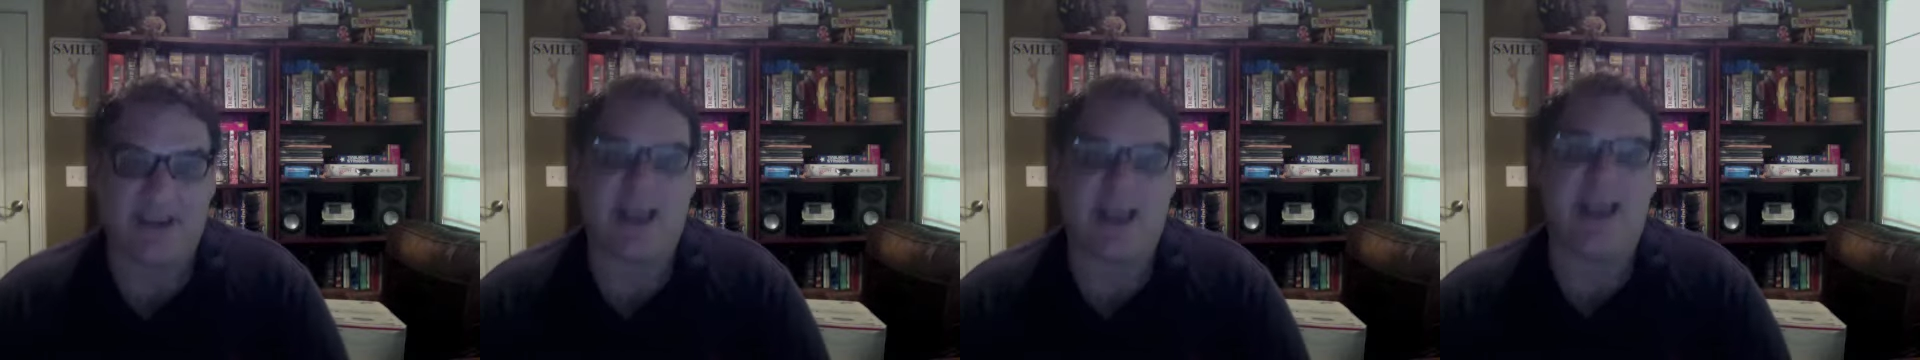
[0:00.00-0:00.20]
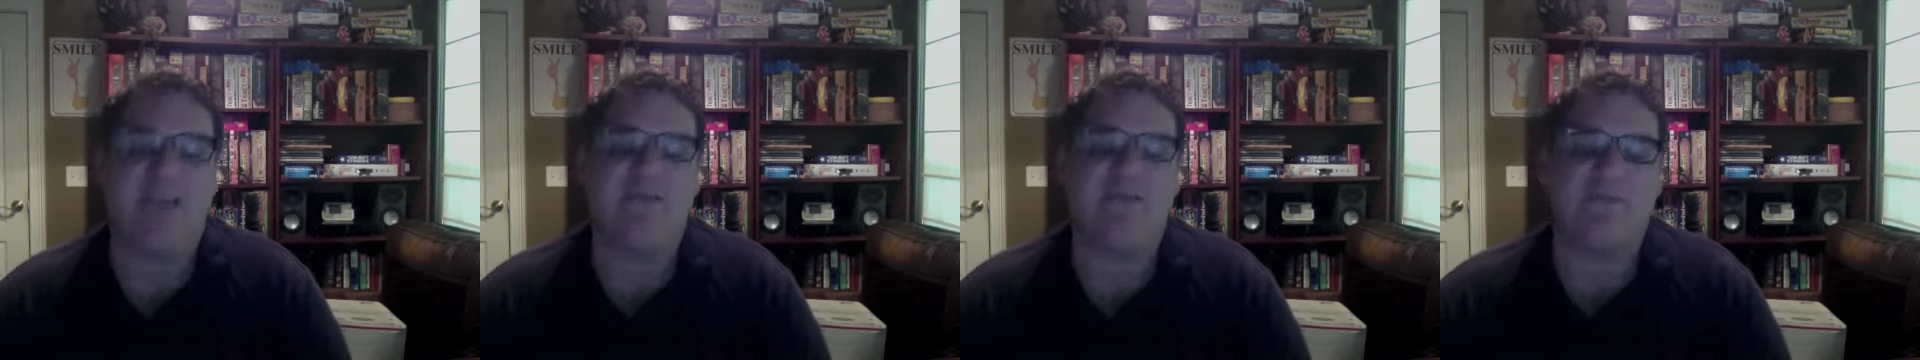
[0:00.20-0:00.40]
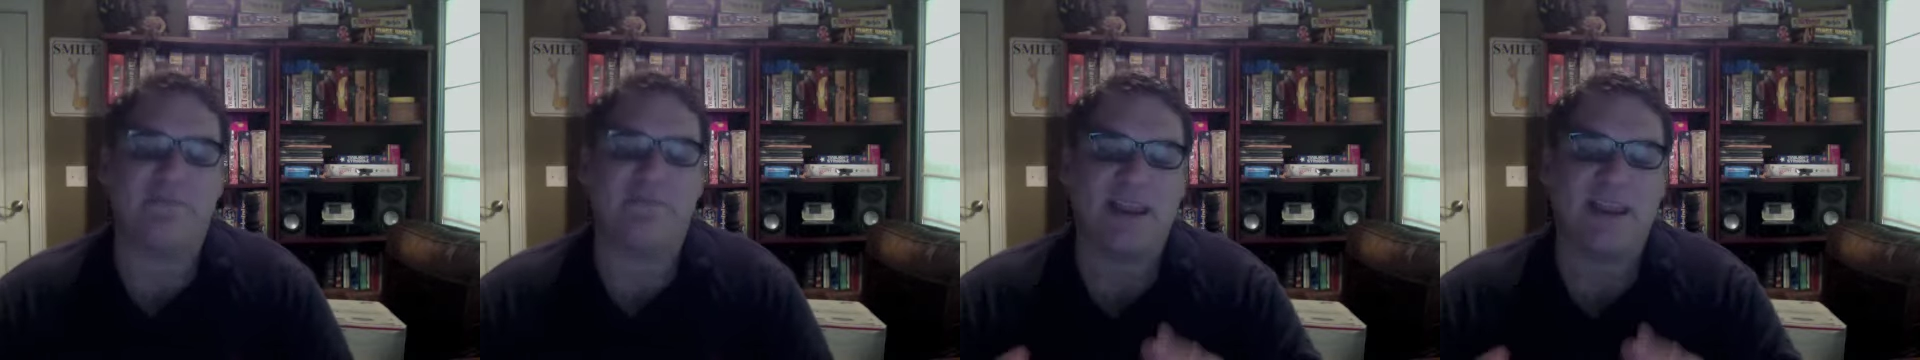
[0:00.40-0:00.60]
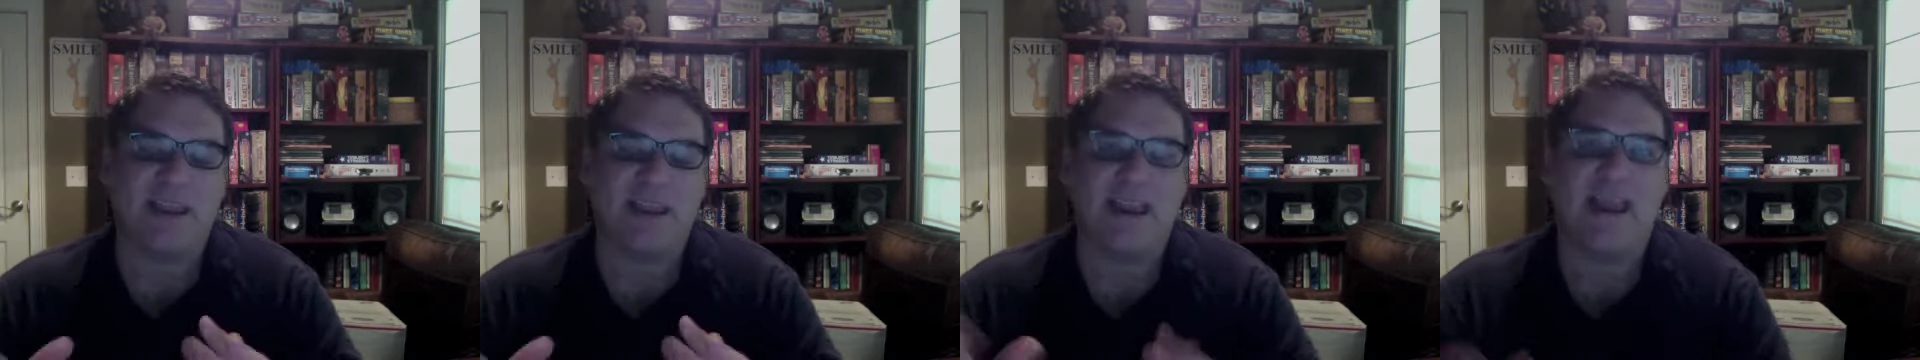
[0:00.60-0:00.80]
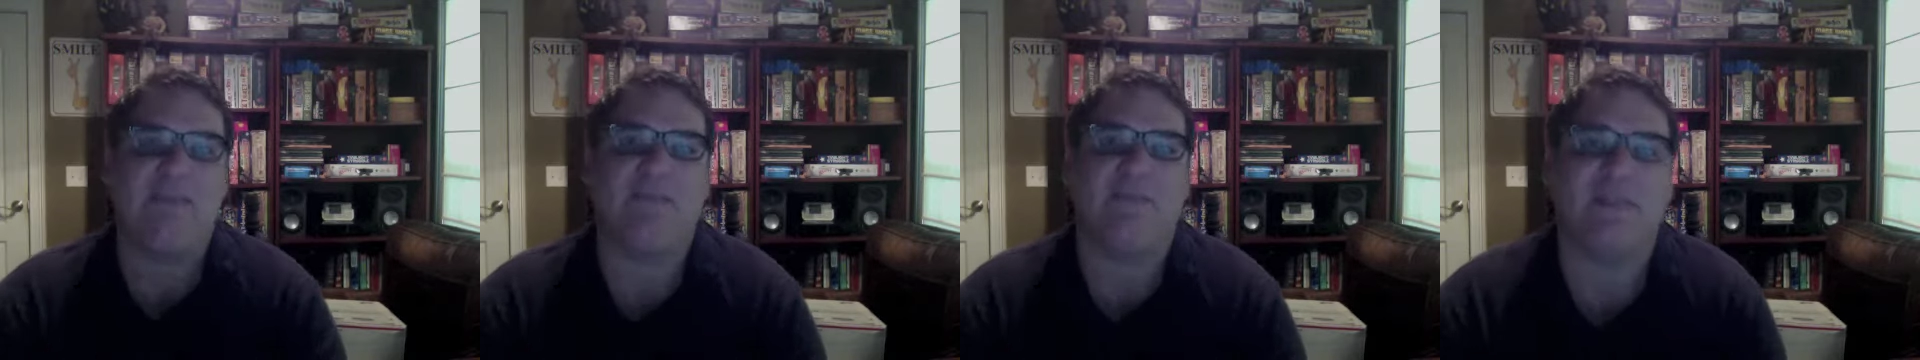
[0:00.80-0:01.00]
I haven't played
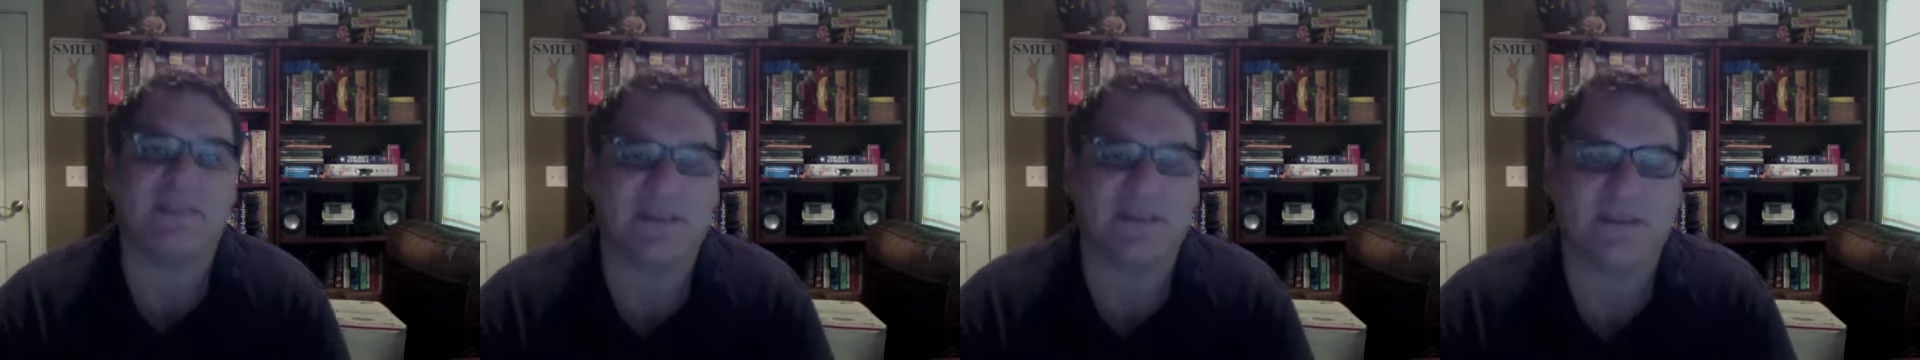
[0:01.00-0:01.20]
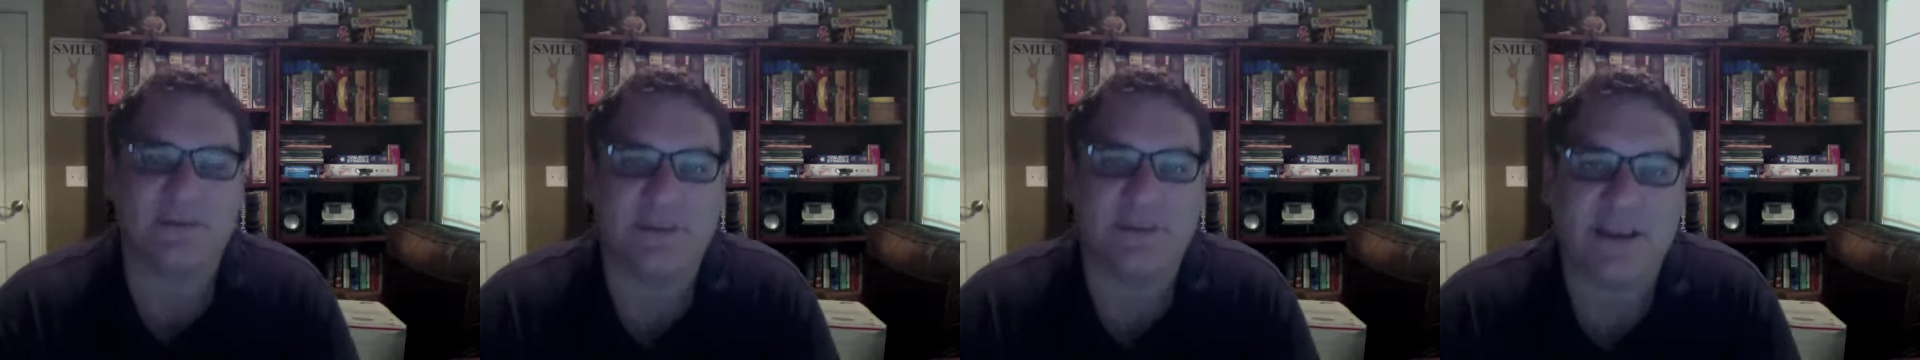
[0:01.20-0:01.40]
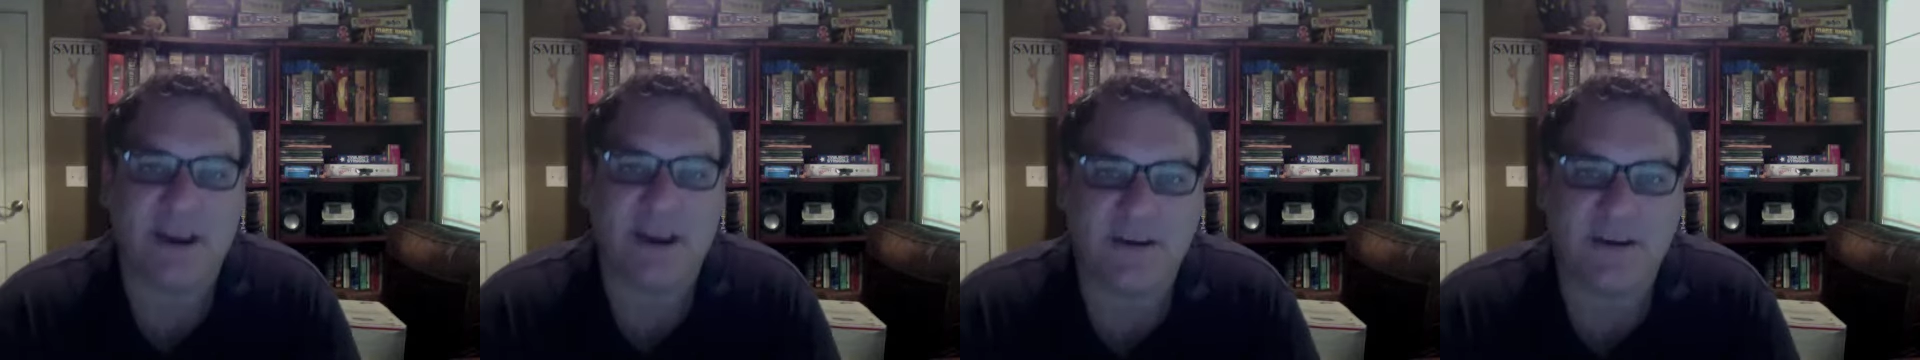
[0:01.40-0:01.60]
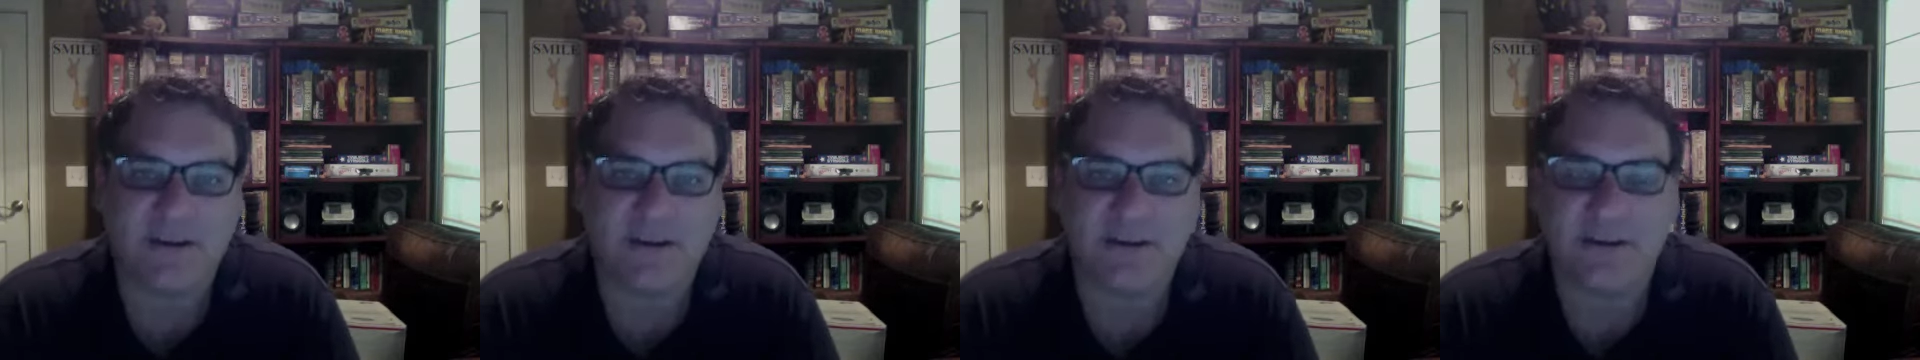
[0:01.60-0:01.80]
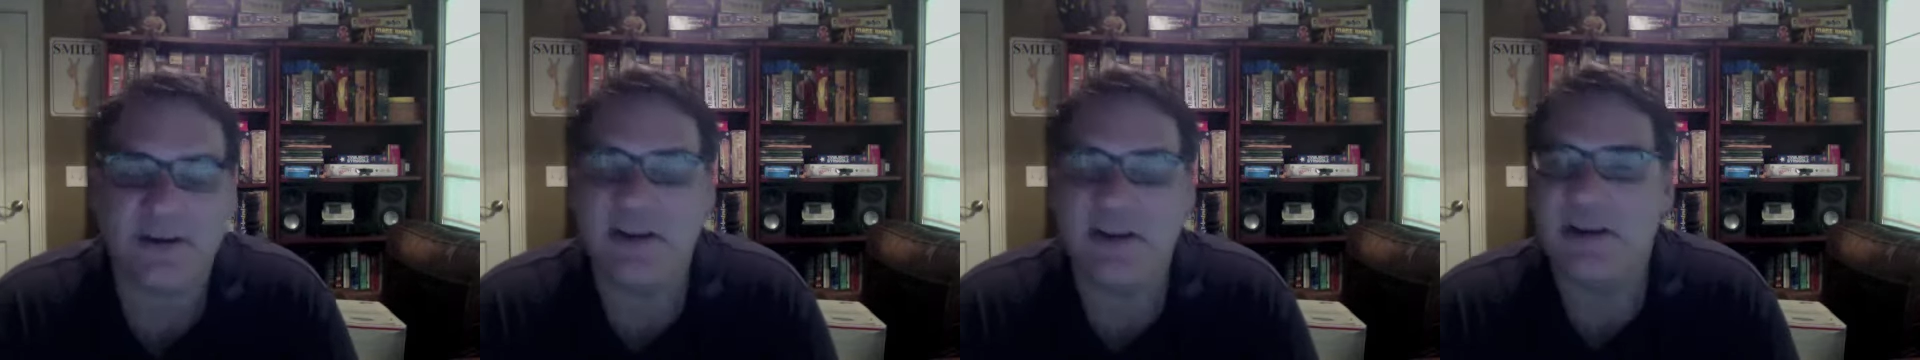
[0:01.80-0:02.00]
every single
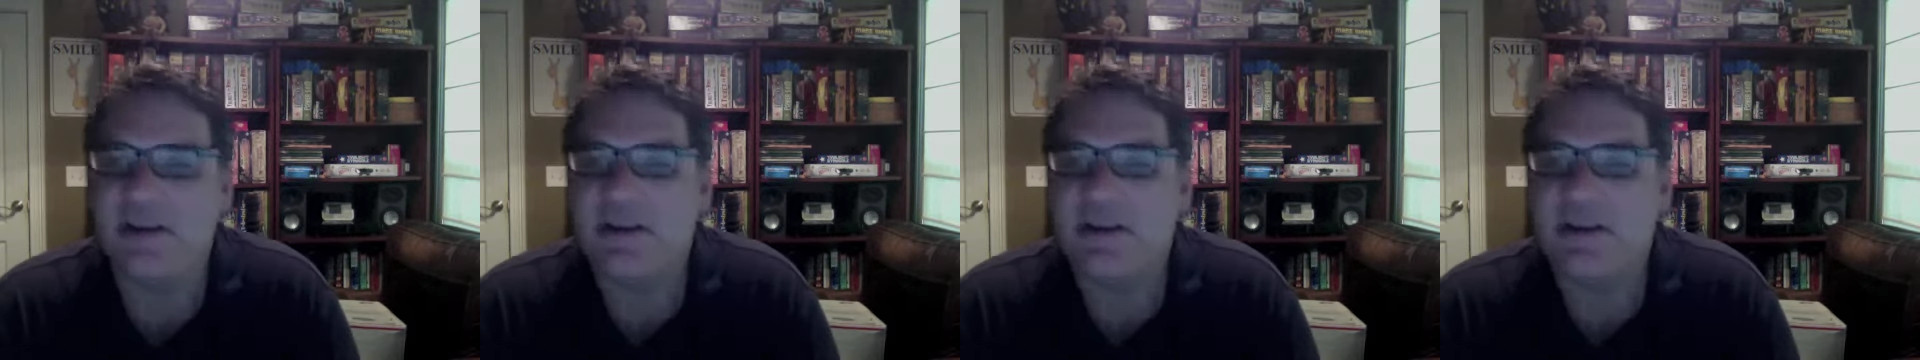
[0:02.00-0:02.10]
character,